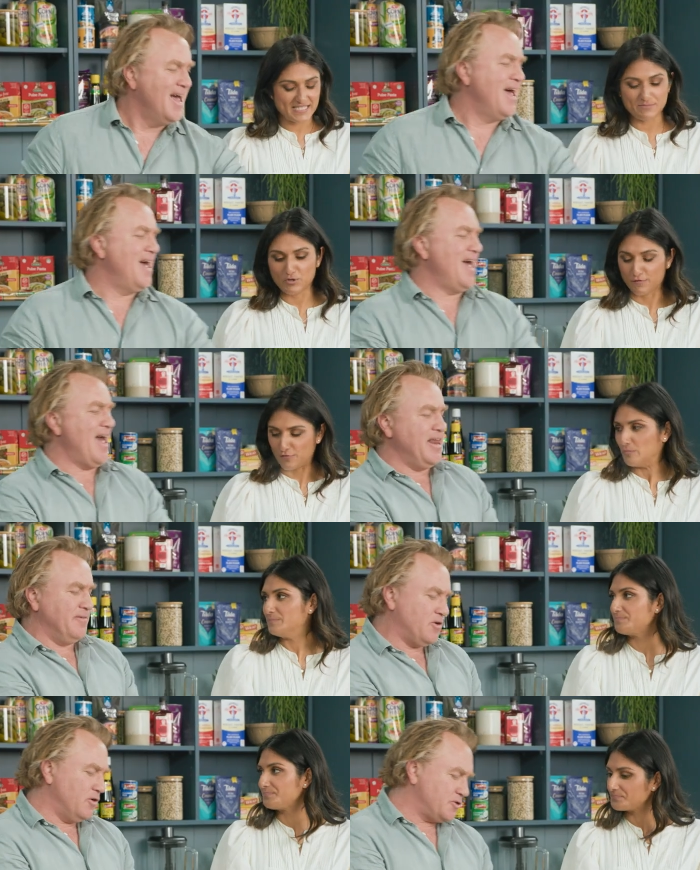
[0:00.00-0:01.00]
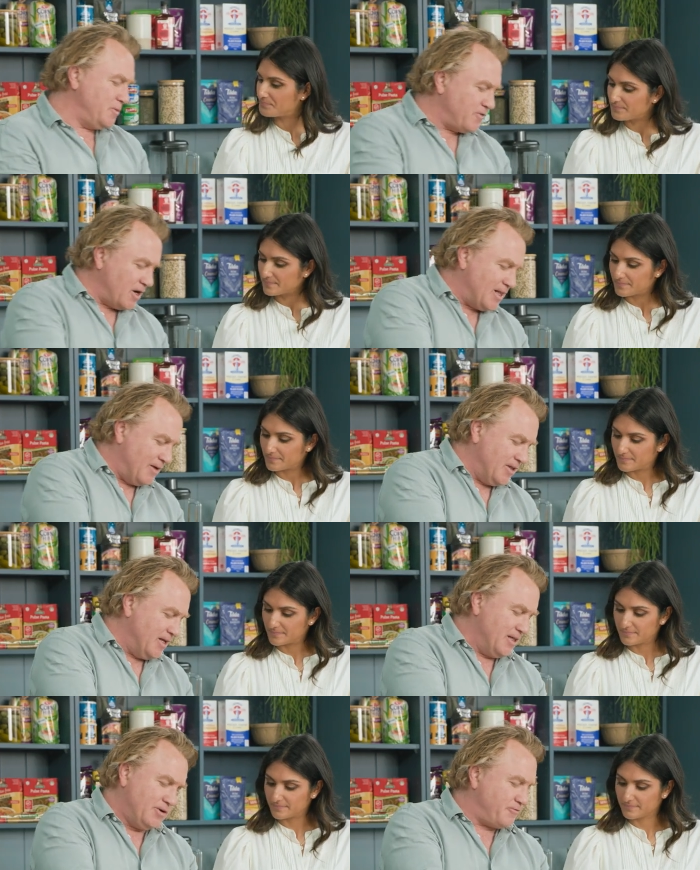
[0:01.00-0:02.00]
Speaker 1: This is beautiful. And of course, we've got a
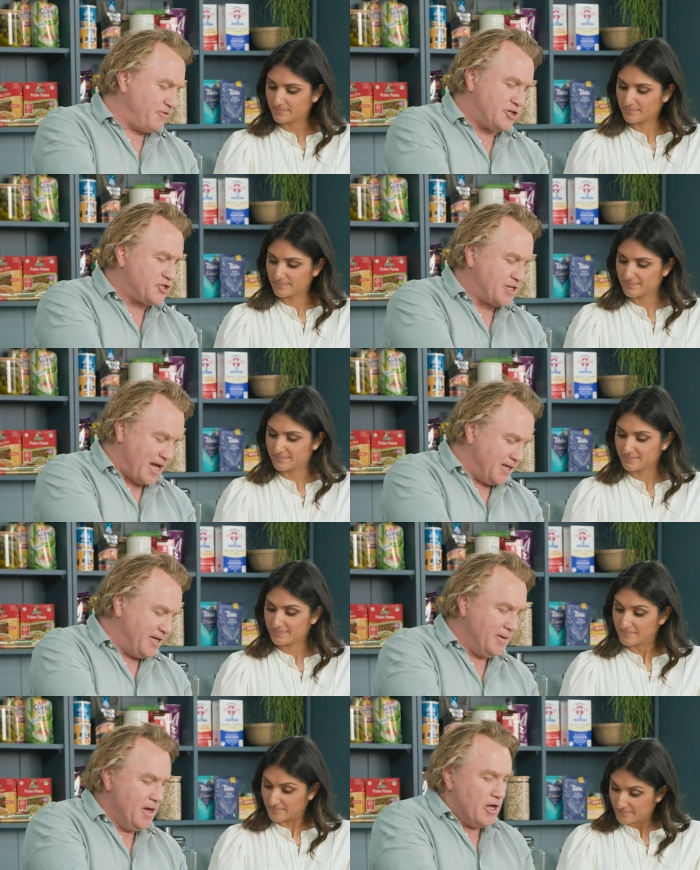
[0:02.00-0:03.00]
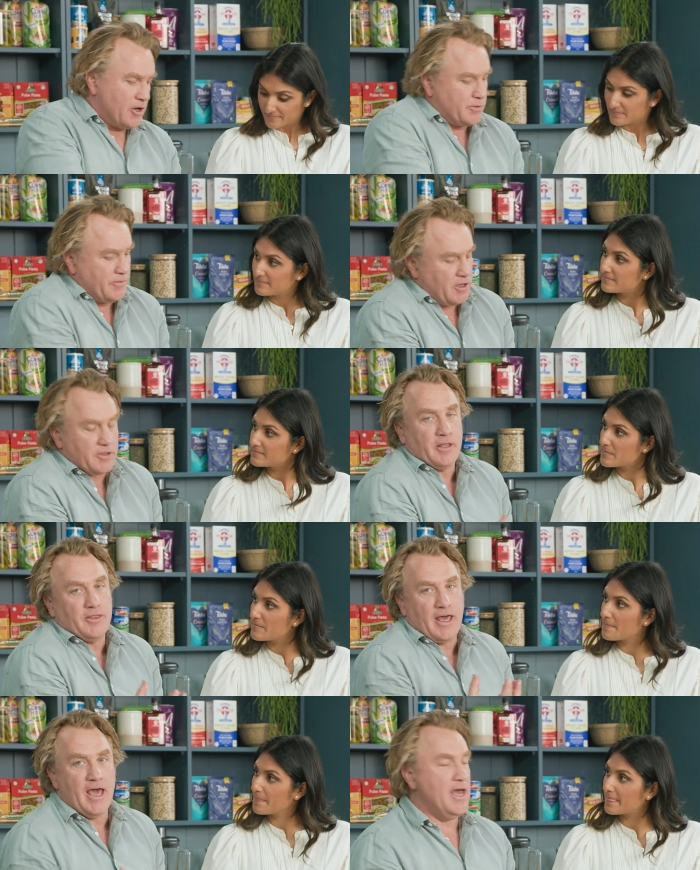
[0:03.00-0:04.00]
lovely little fresh salad here because we've
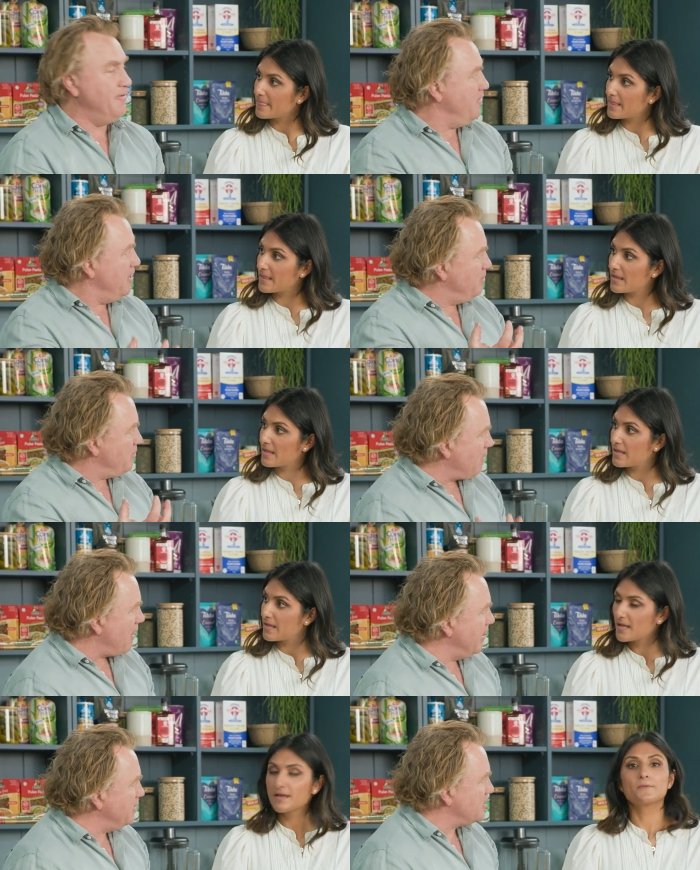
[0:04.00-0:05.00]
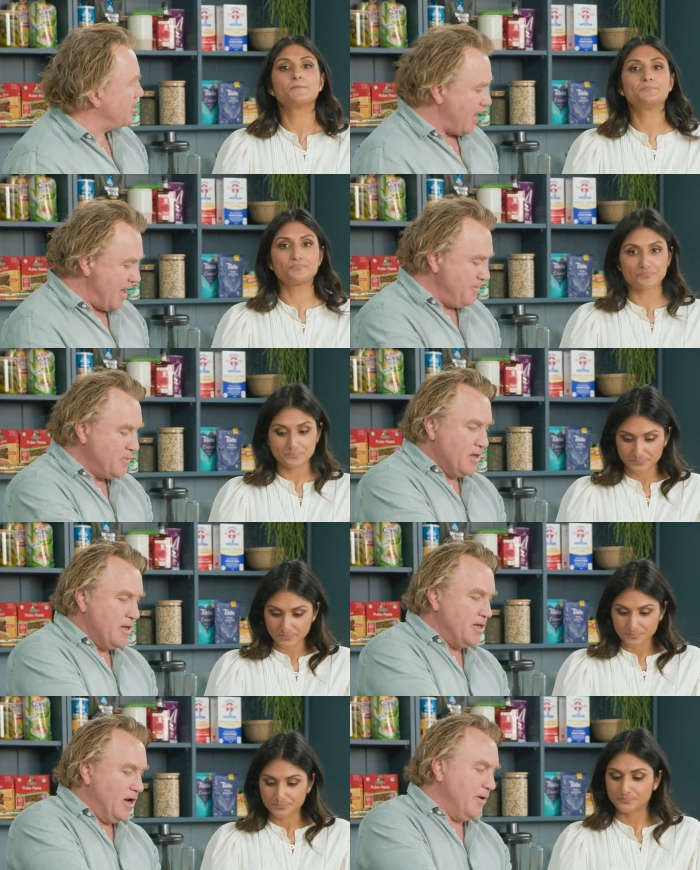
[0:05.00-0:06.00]
got the heavy braised lamb.
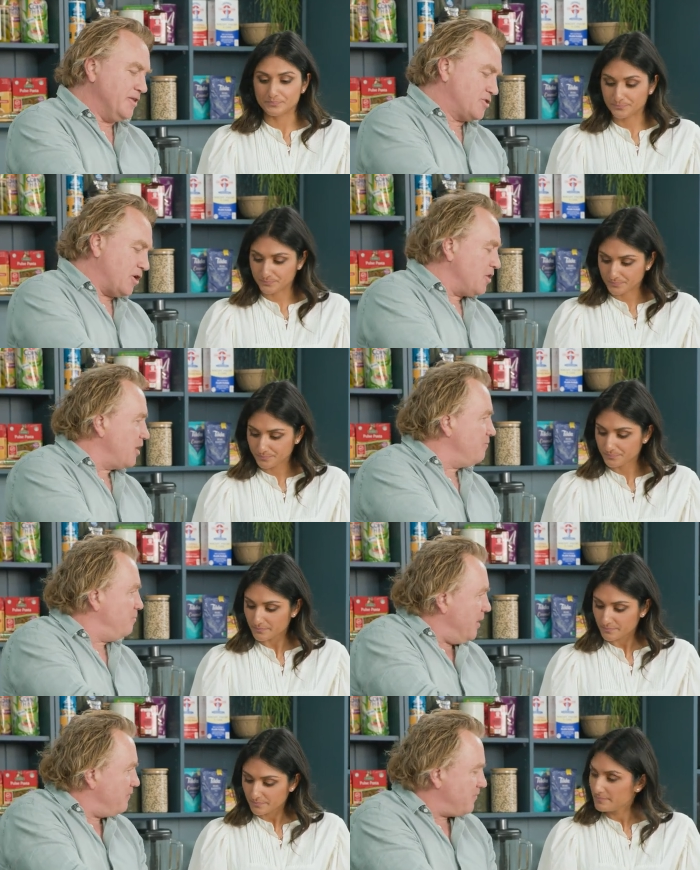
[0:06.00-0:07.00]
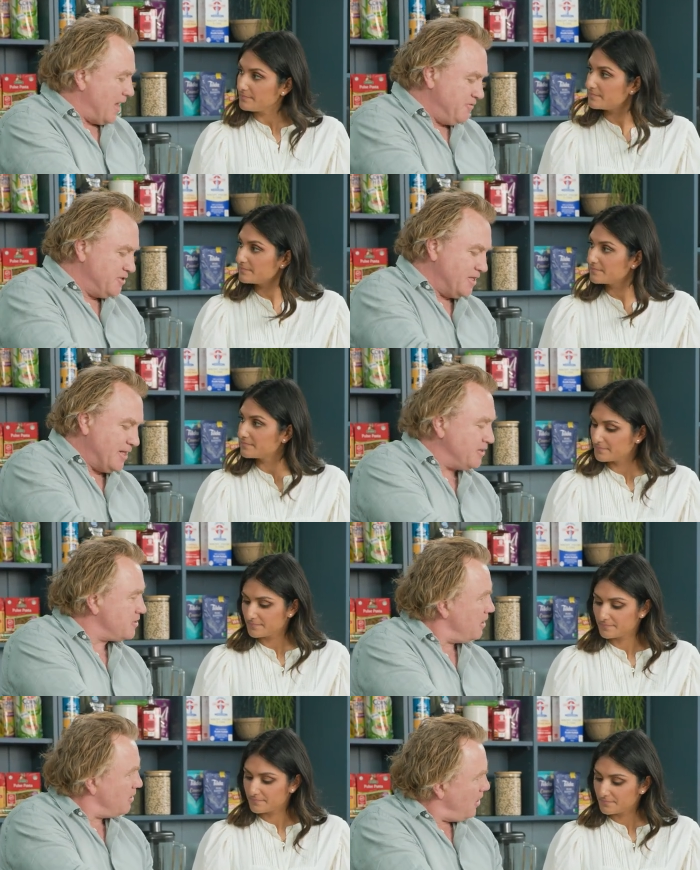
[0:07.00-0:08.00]
You know, it's got a lot of big flavours in there.
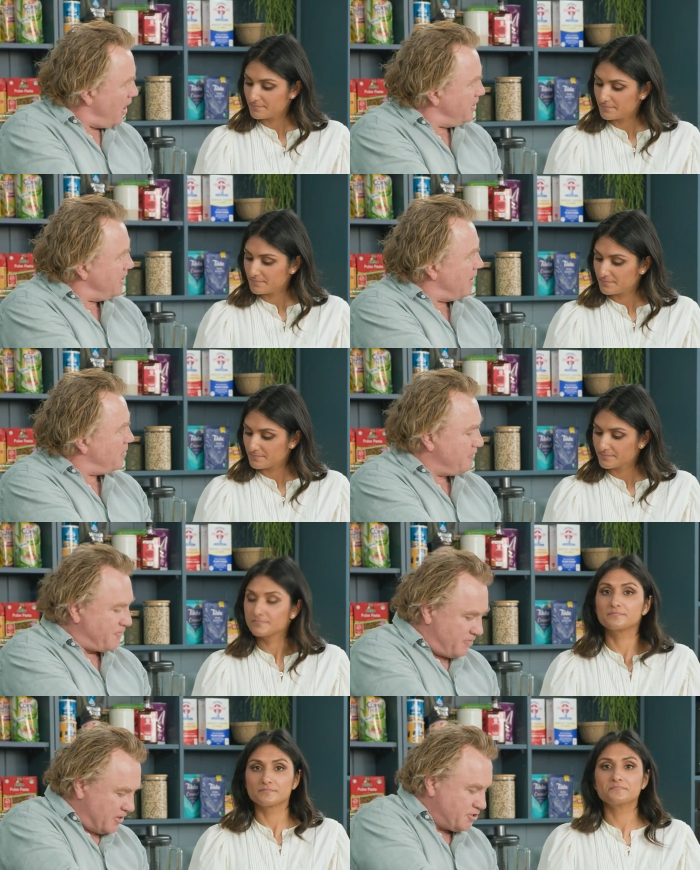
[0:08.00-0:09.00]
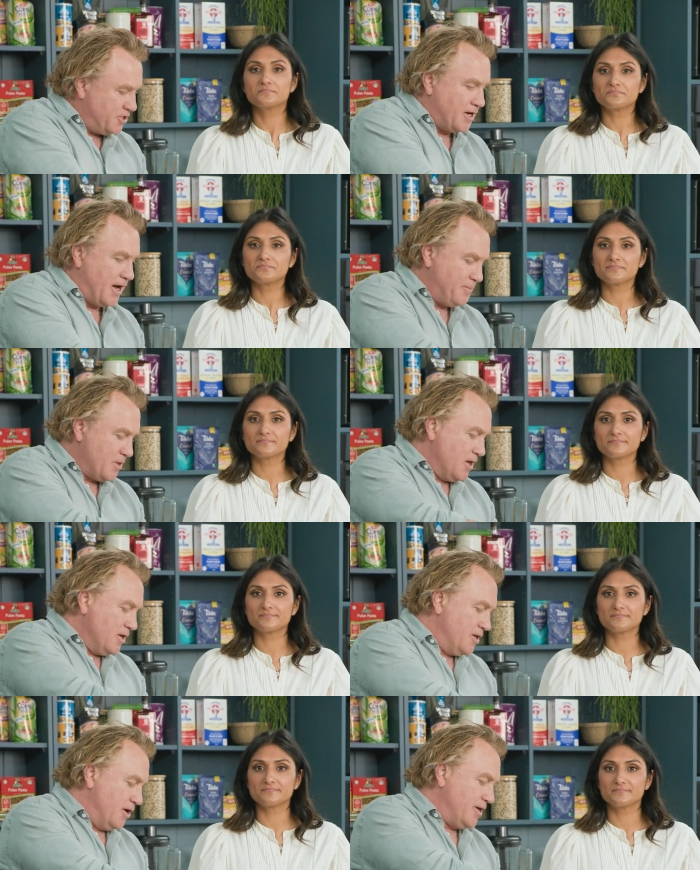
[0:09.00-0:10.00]
So to lighten it up and freshen it up,
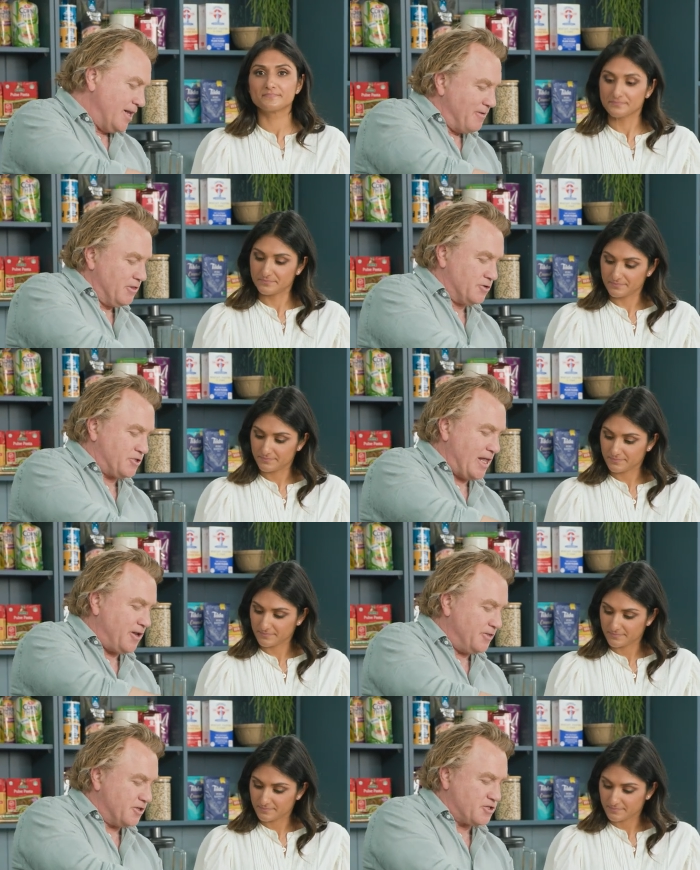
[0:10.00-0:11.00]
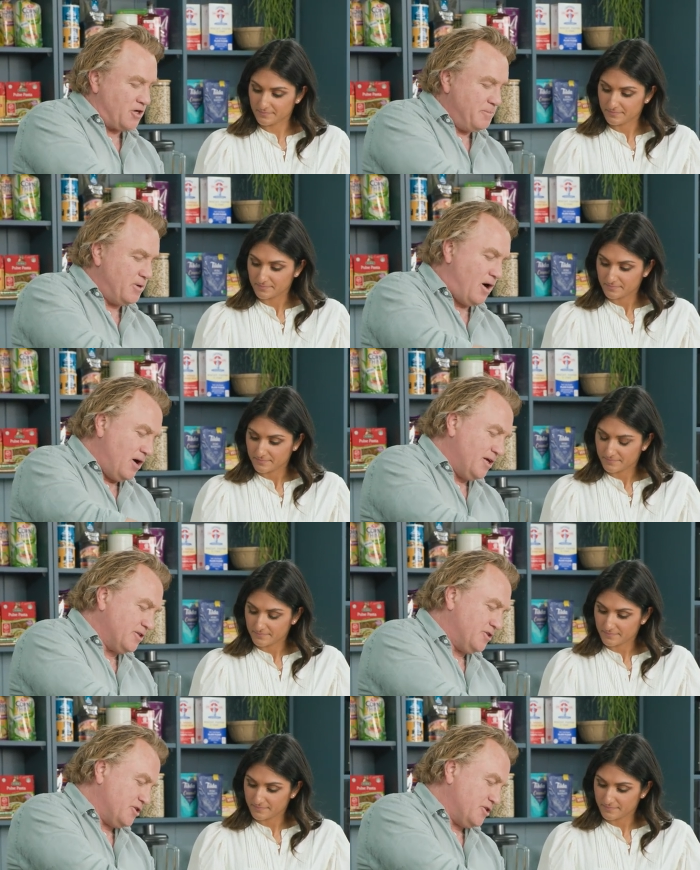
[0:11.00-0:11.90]
you know, you can have a little salad on the side. But I like to